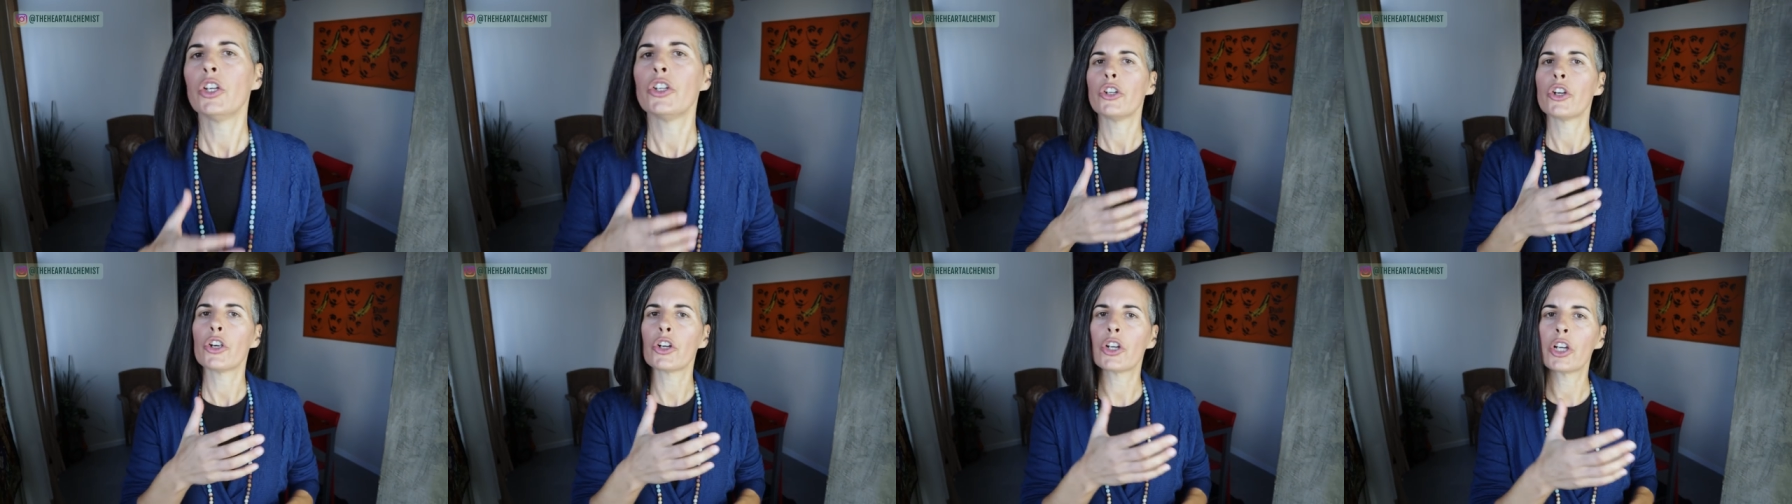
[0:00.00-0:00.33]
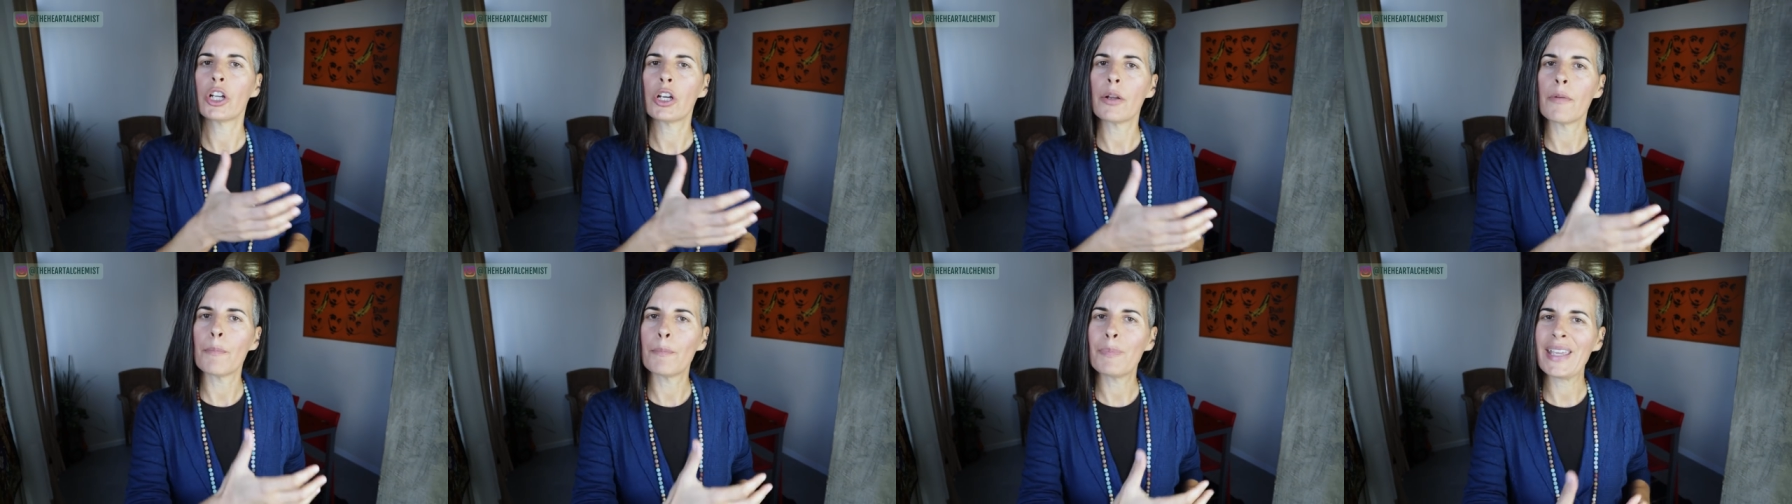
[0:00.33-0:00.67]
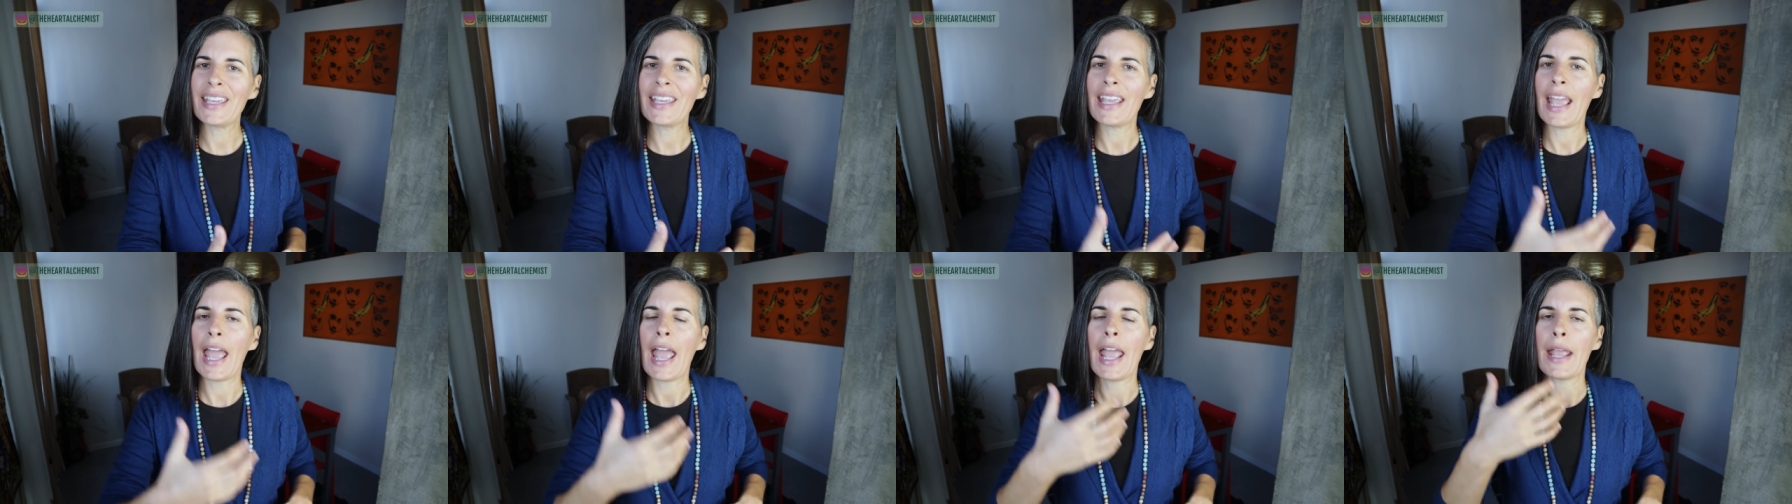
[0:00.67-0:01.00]
You're gonna
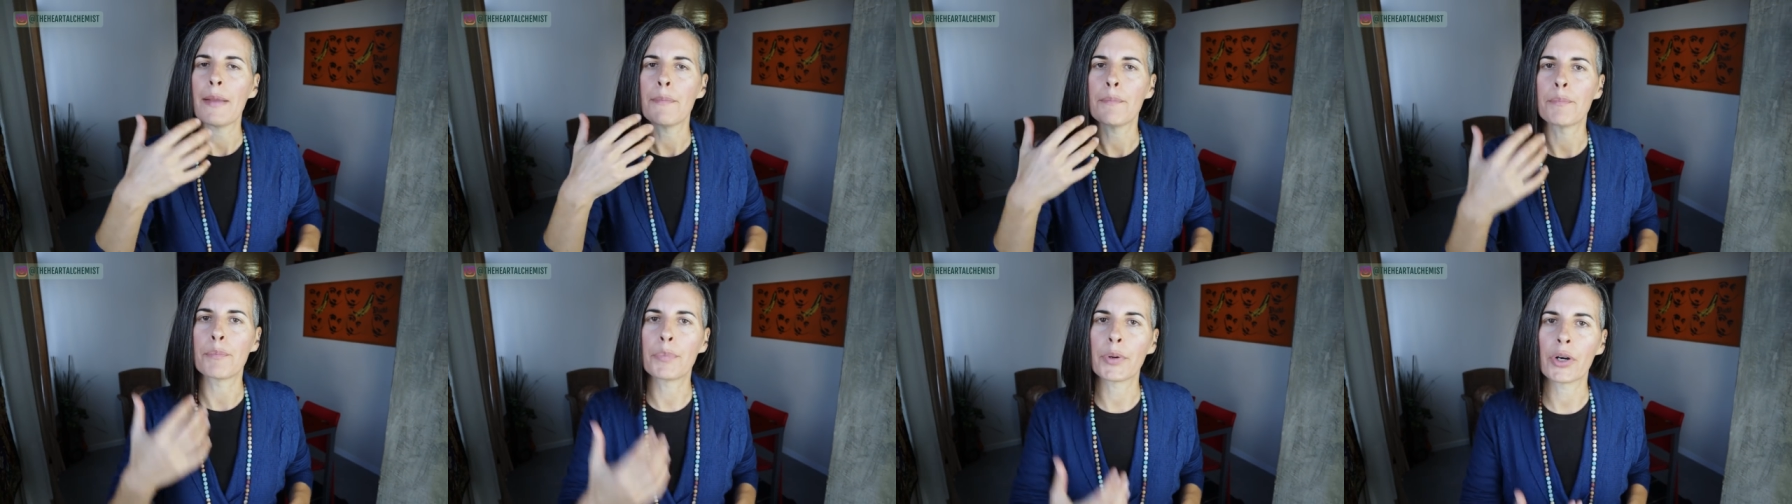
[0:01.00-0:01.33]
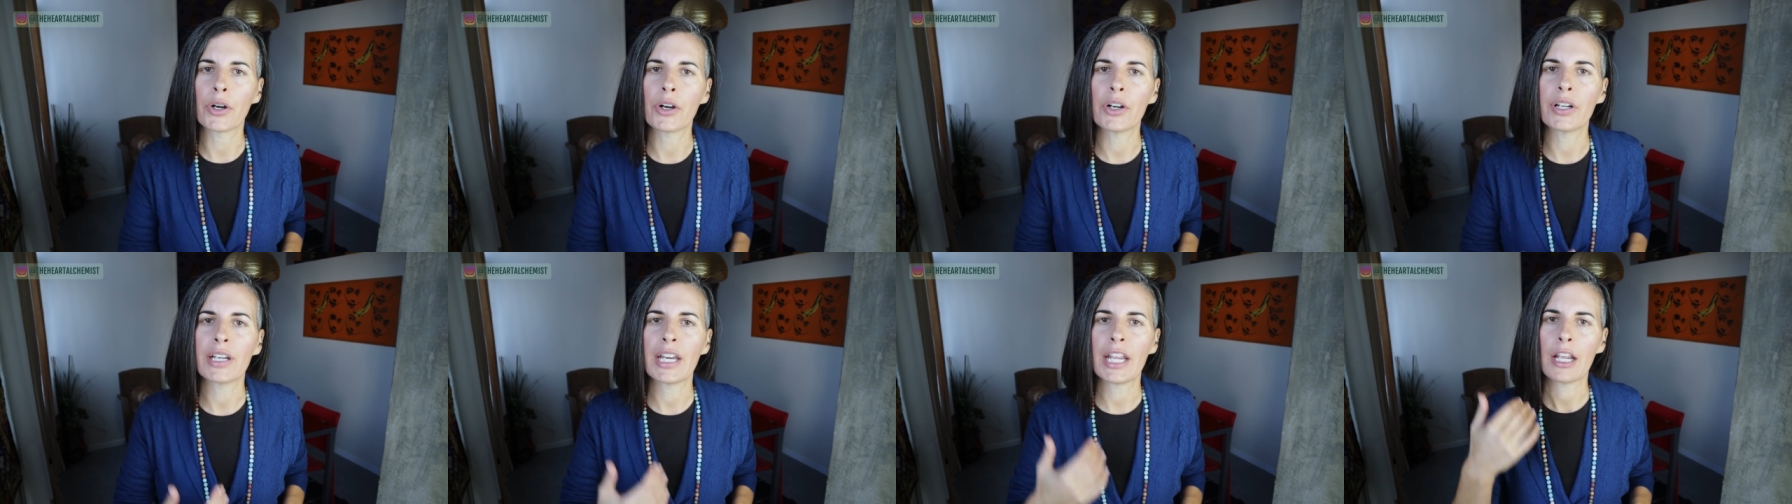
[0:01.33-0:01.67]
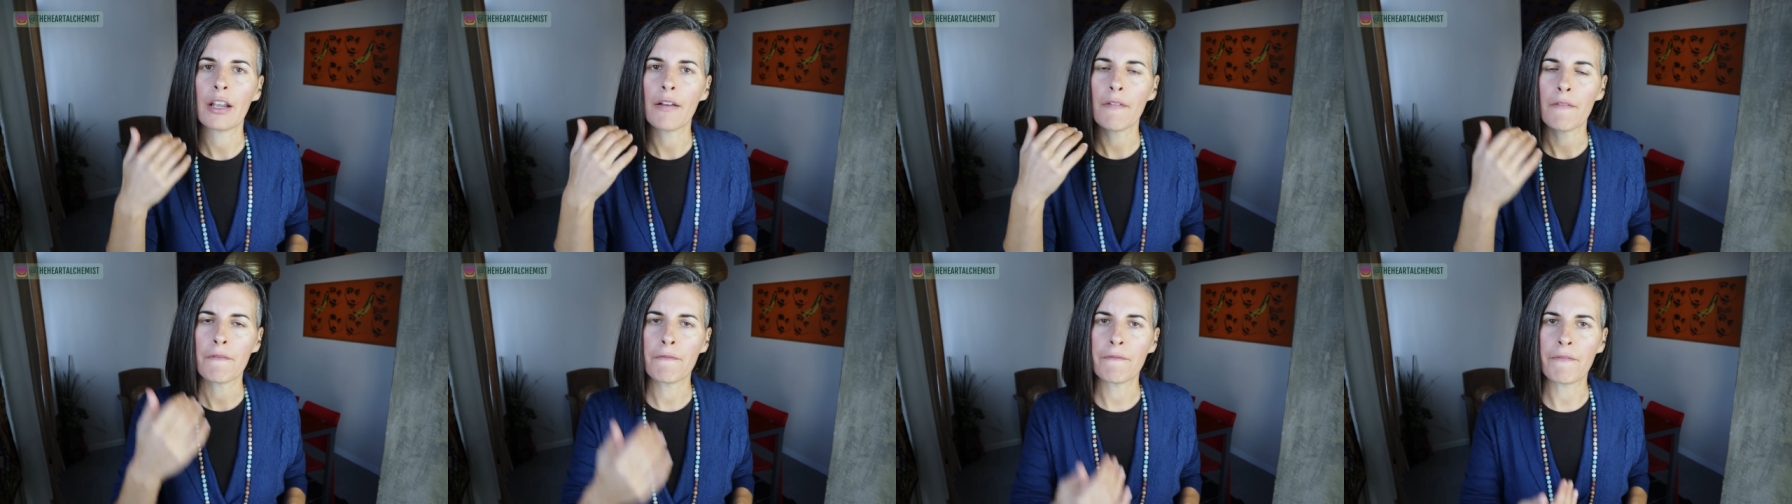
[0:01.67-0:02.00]
be a
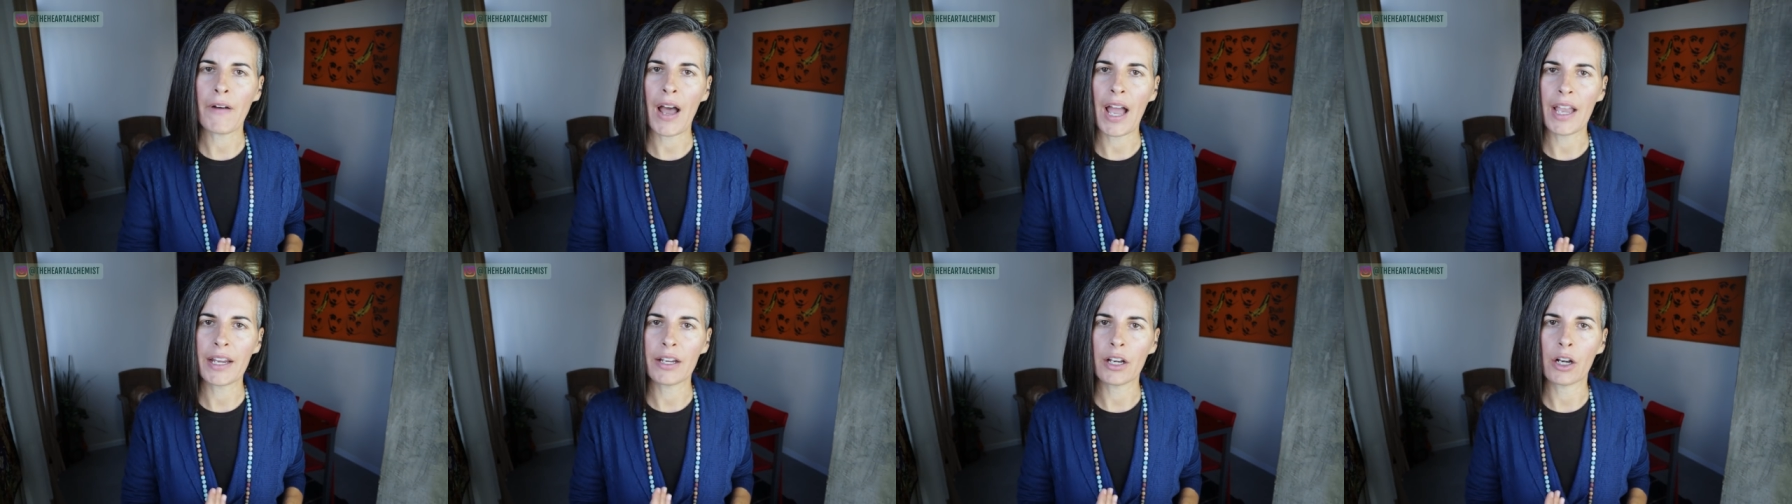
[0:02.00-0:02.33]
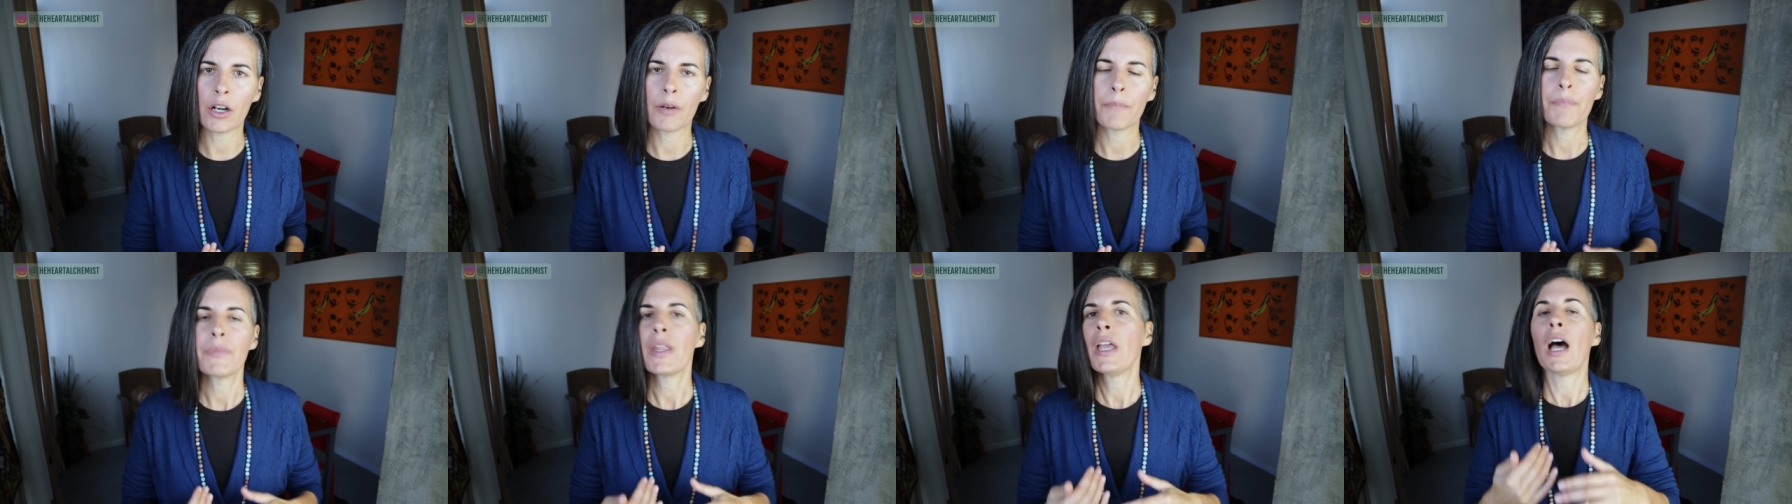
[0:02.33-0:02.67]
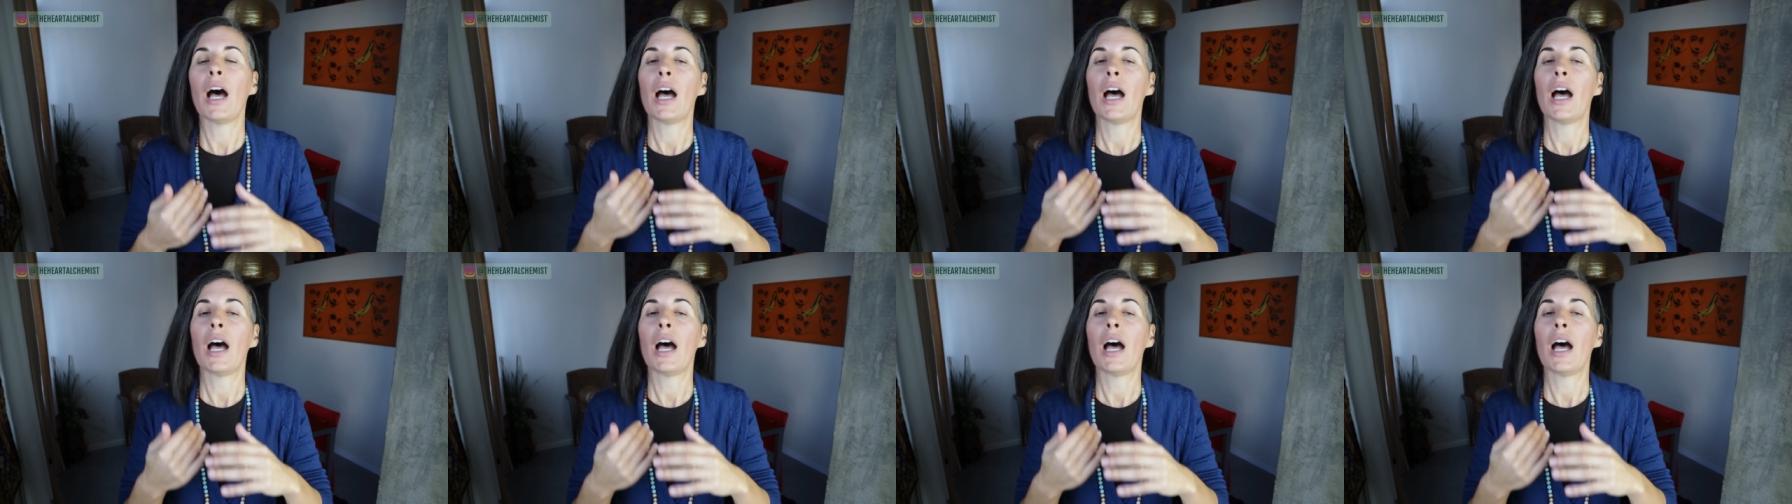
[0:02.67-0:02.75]
burning fire,